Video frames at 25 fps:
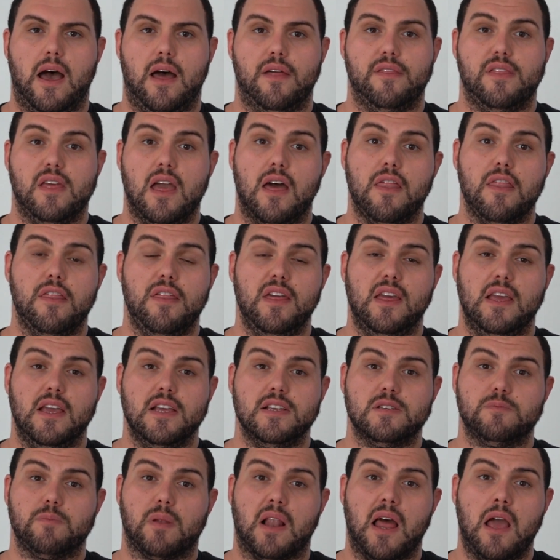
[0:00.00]
The other thing
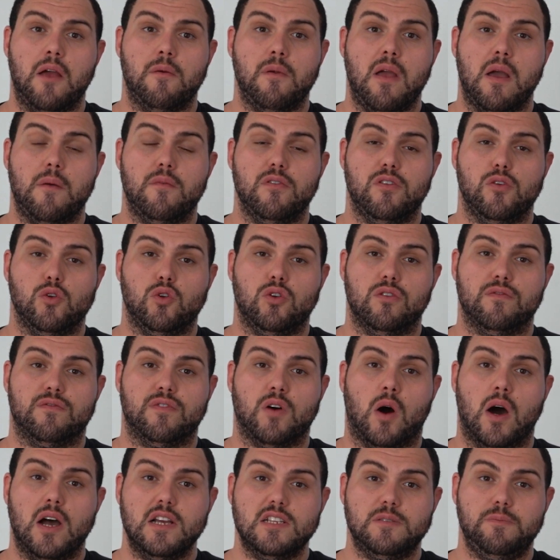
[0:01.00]
is play around with your
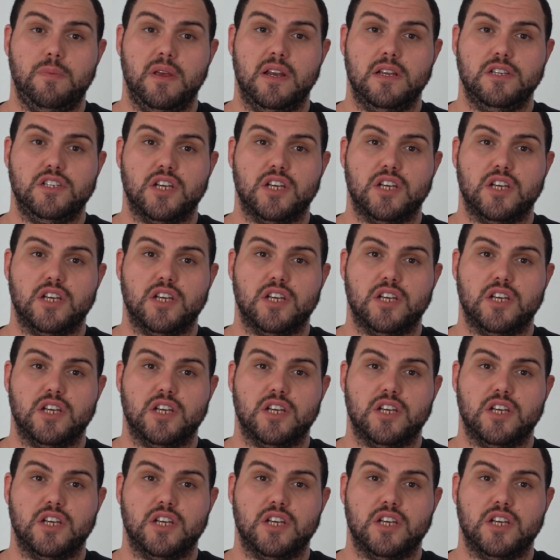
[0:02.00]
device bid